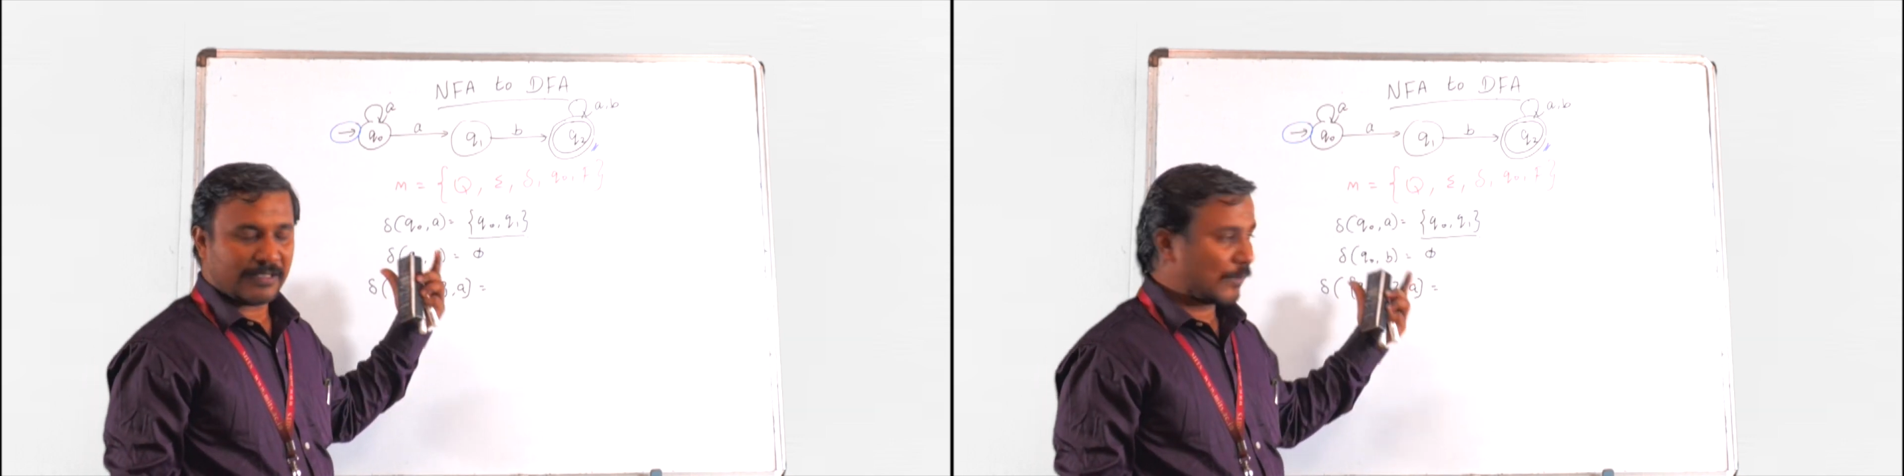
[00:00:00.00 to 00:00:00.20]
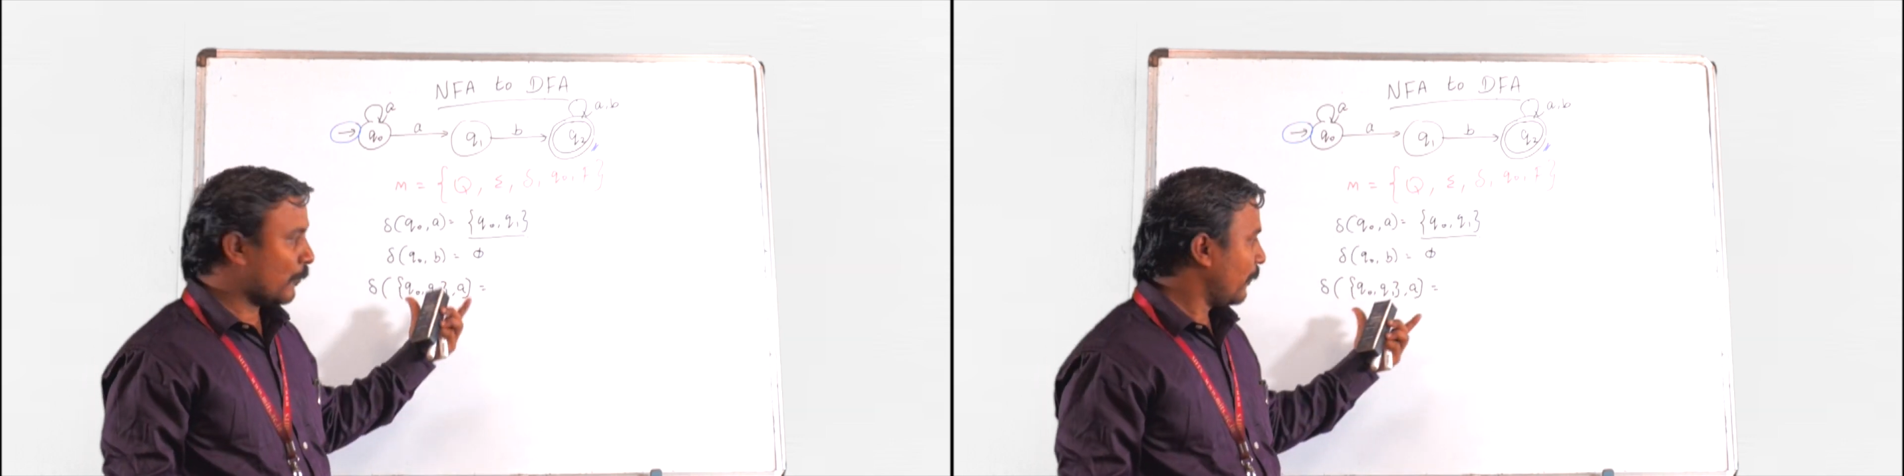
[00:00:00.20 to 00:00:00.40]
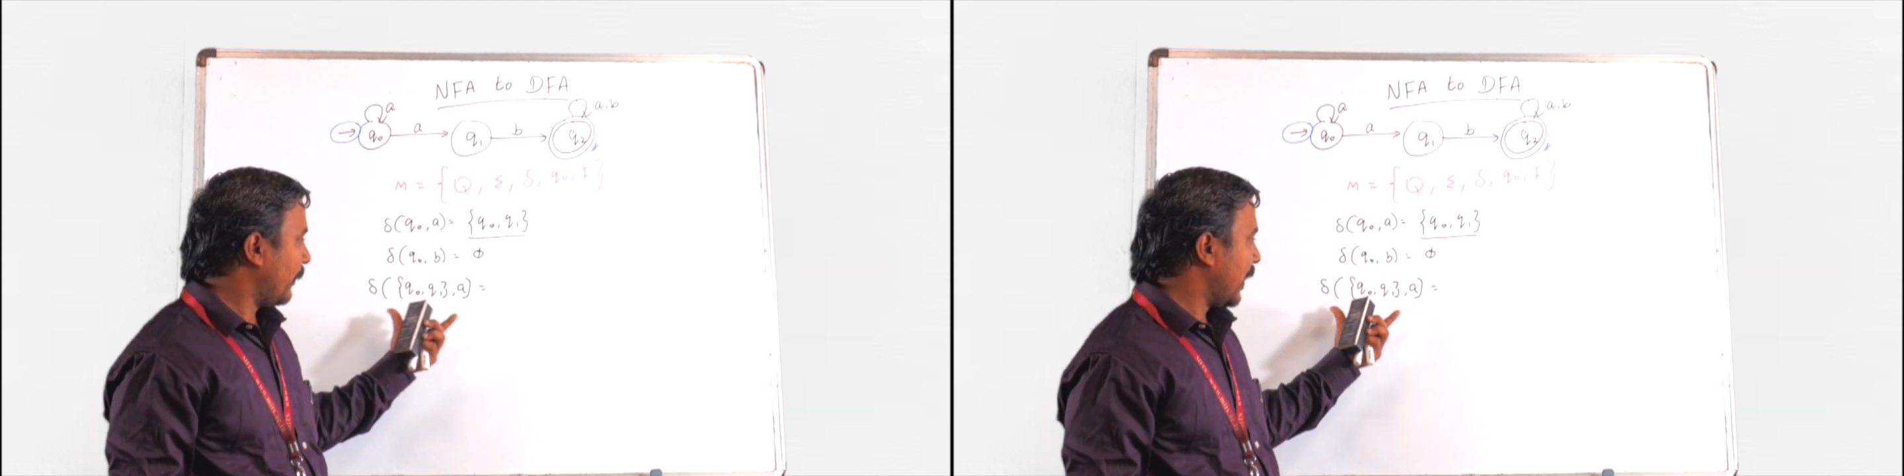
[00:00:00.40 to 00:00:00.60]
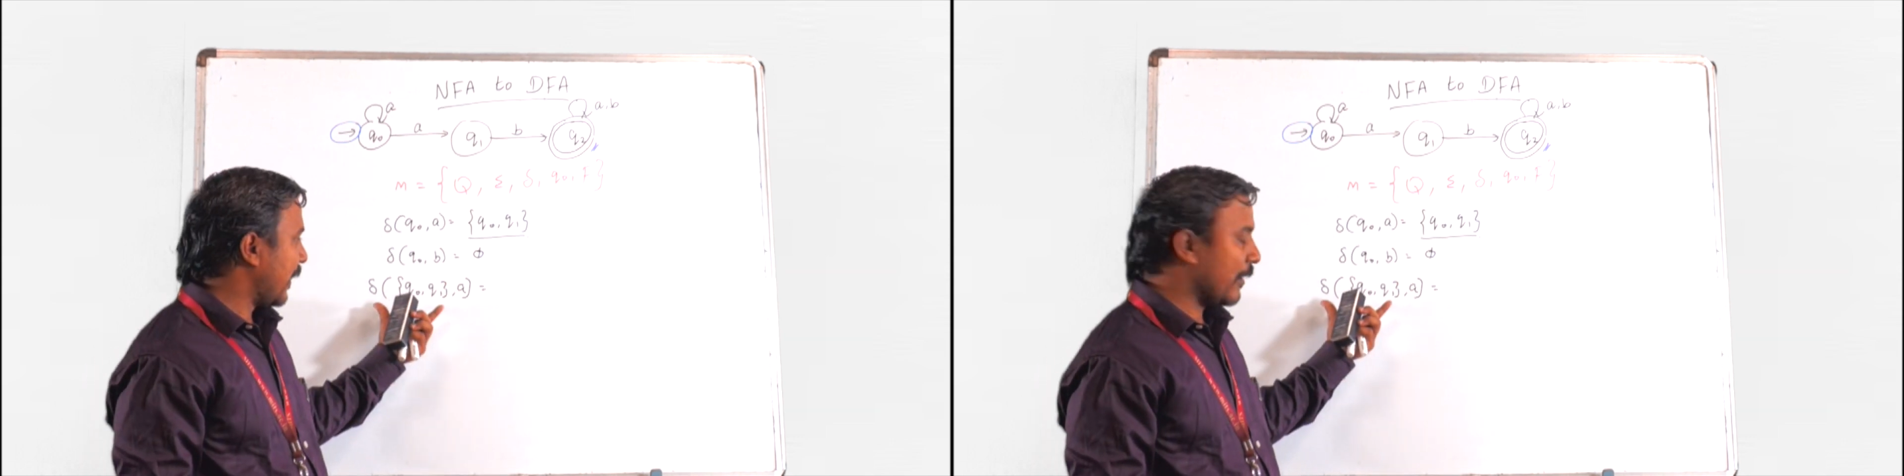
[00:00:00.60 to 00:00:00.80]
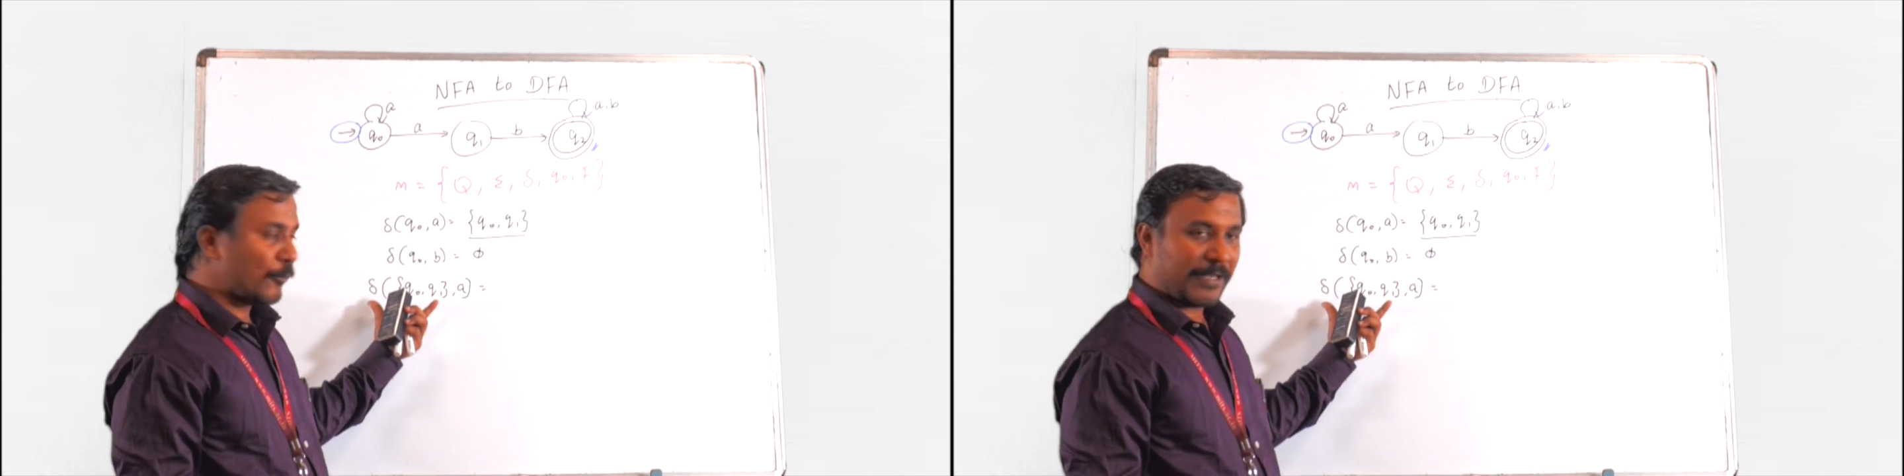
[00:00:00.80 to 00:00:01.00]
So what
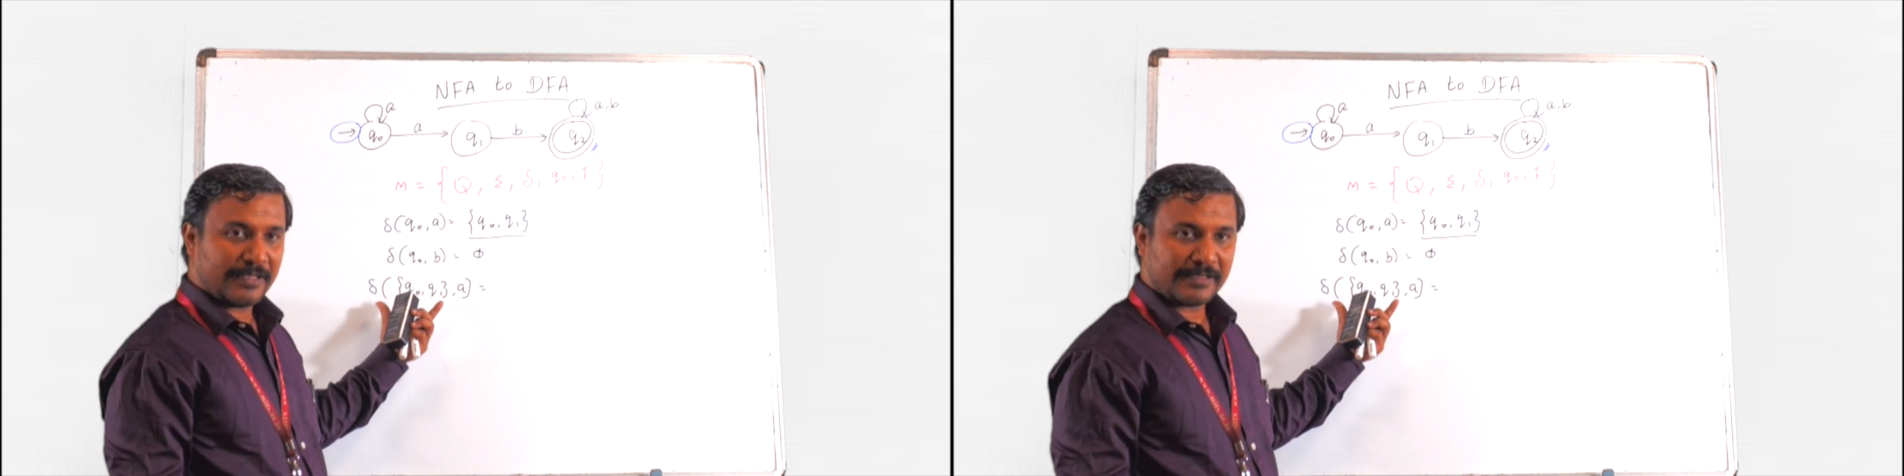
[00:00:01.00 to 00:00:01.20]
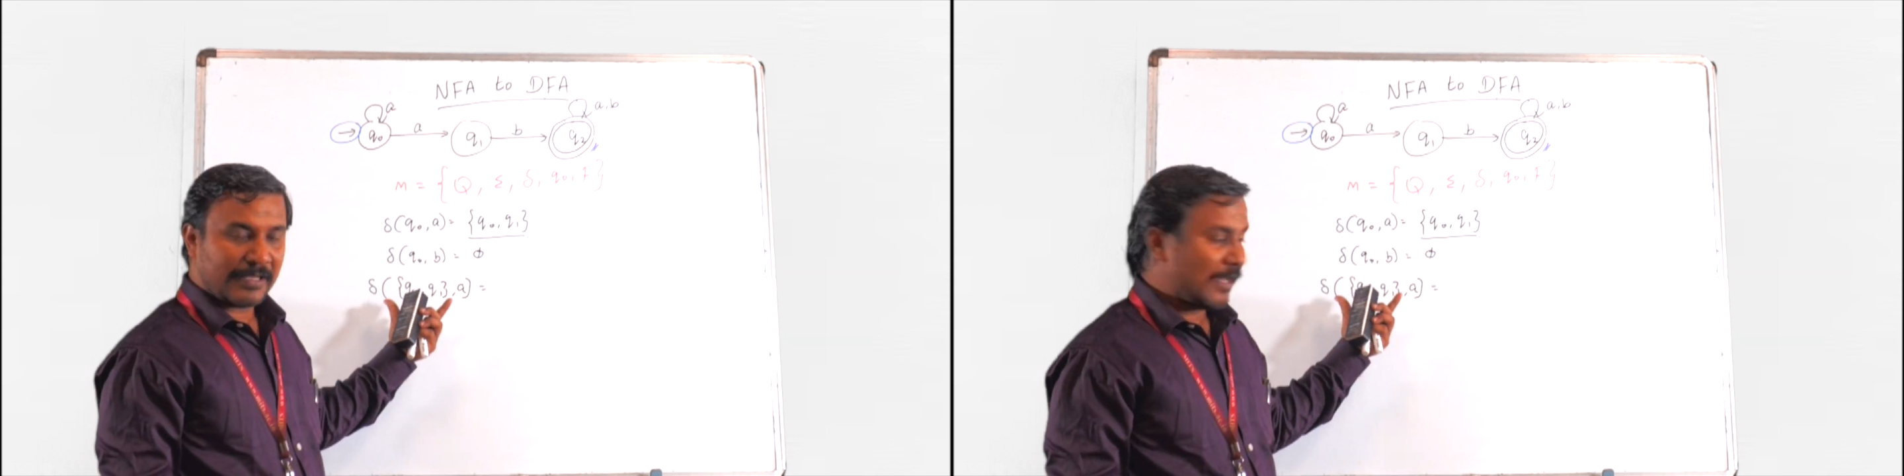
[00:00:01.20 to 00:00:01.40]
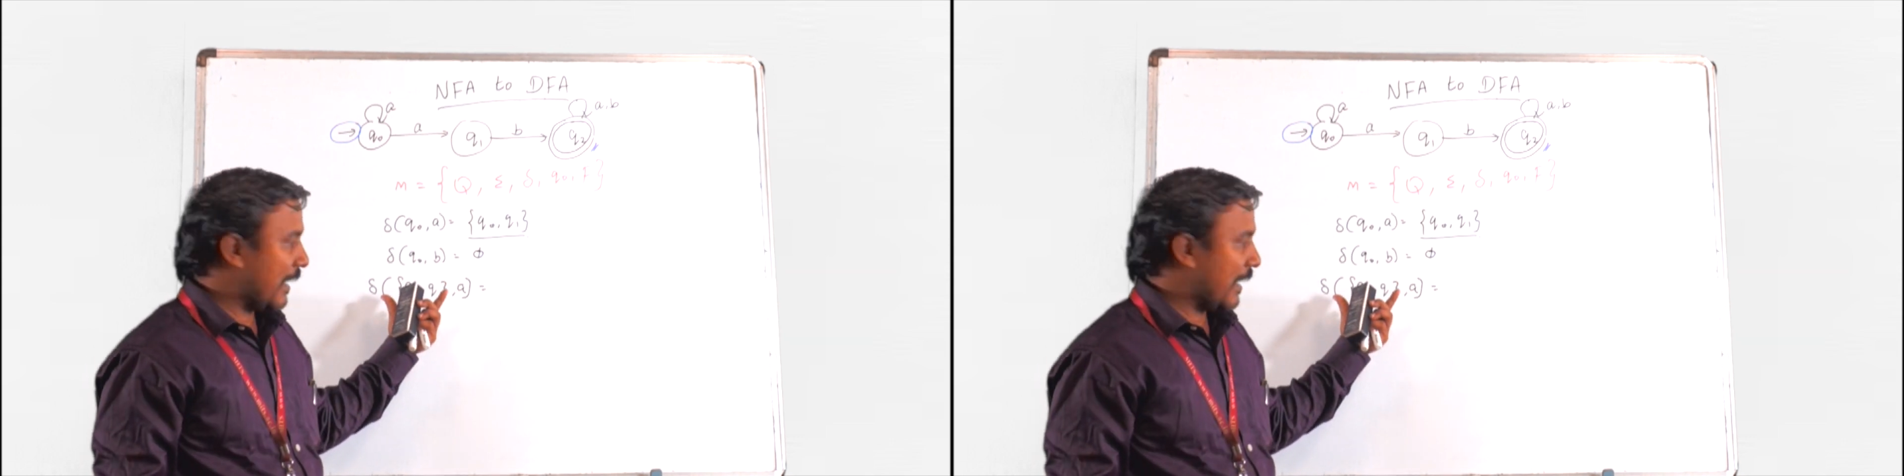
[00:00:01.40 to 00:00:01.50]
I do is